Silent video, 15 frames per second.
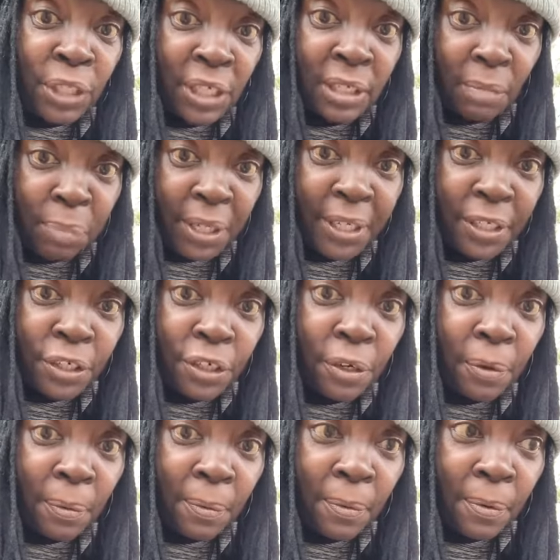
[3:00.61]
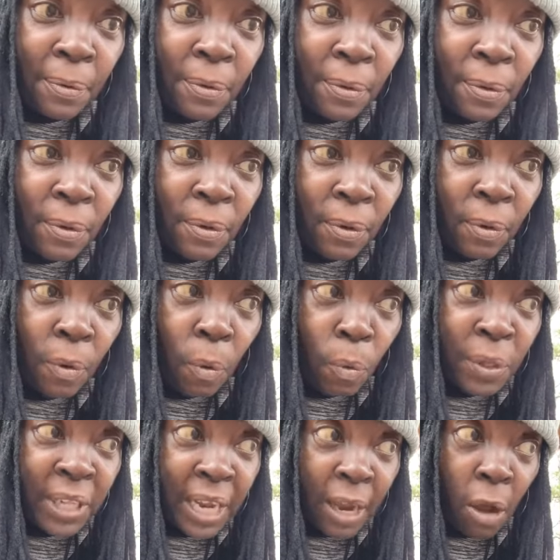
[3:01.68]
just to please you
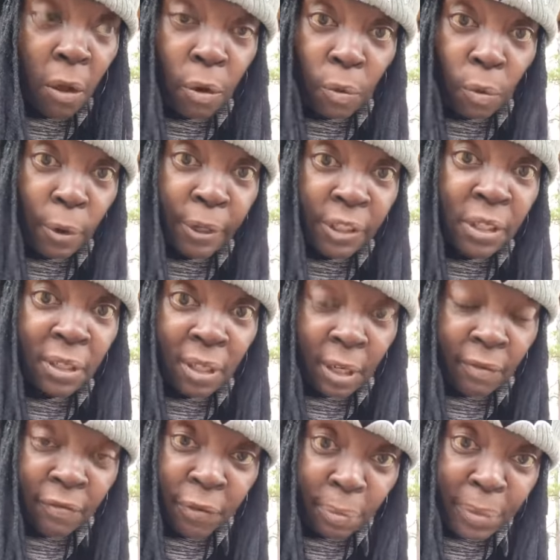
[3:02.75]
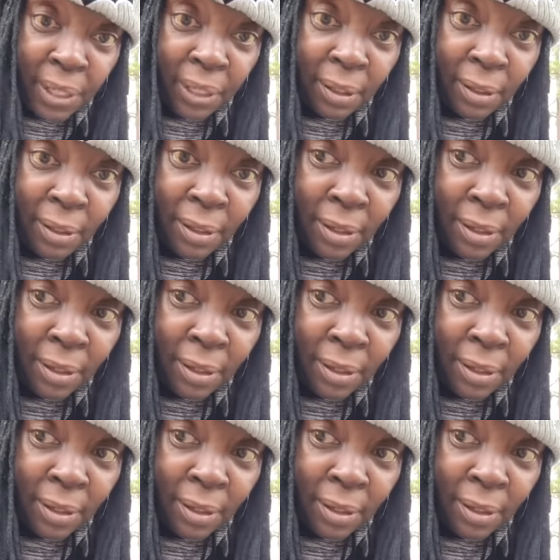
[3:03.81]
when they all work to the good for me